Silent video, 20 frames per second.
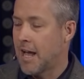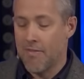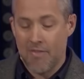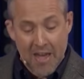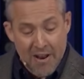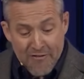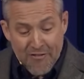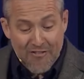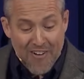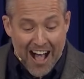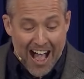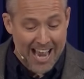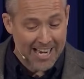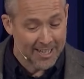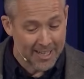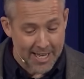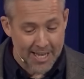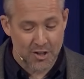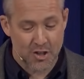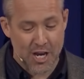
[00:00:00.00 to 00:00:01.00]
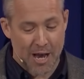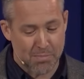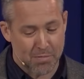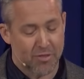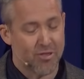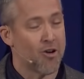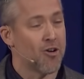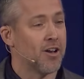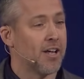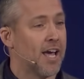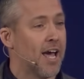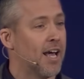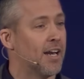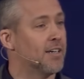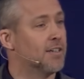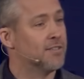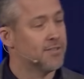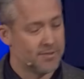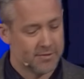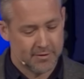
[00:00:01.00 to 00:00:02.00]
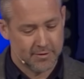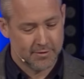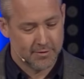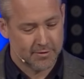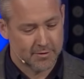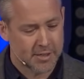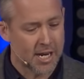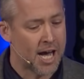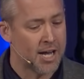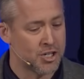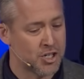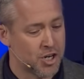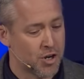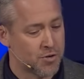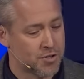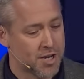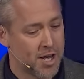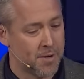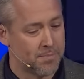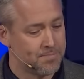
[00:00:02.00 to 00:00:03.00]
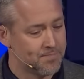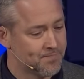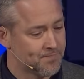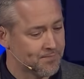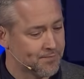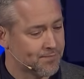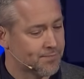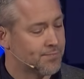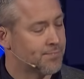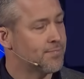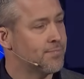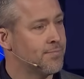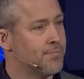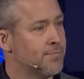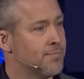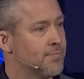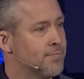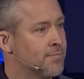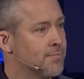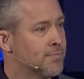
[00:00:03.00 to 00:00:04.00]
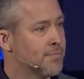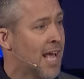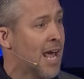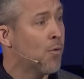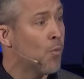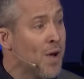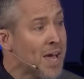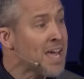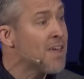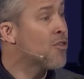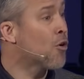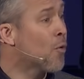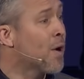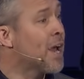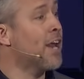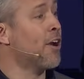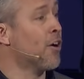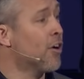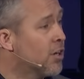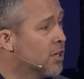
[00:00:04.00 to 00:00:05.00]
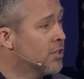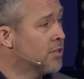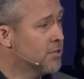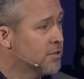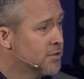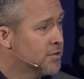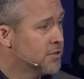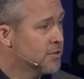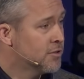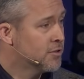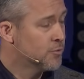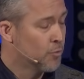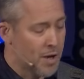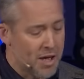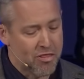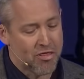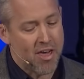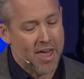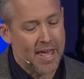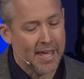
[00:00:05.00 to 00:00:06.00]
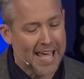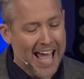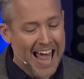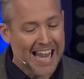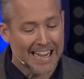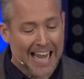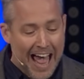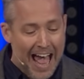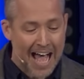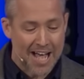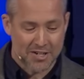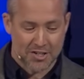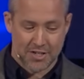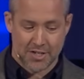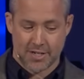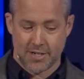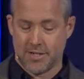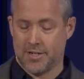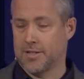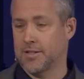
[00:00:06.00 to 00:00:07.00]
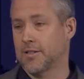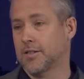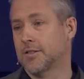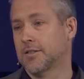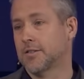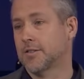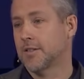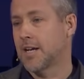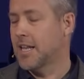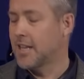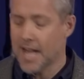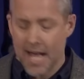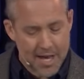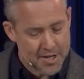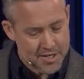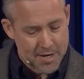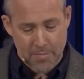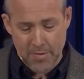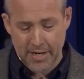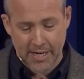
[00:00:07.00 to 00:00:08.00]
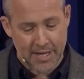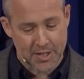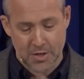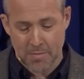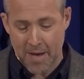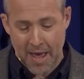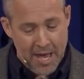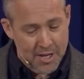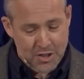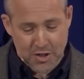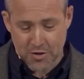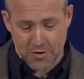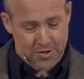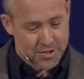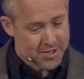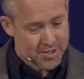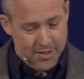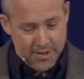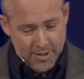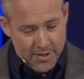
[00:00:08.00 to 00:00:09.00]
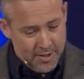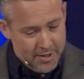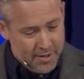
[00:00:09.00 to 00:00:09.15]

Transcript: And then finally, chapter 38, God shows up. And we, the reader, we think, at last, at last, I'm going to get some answers.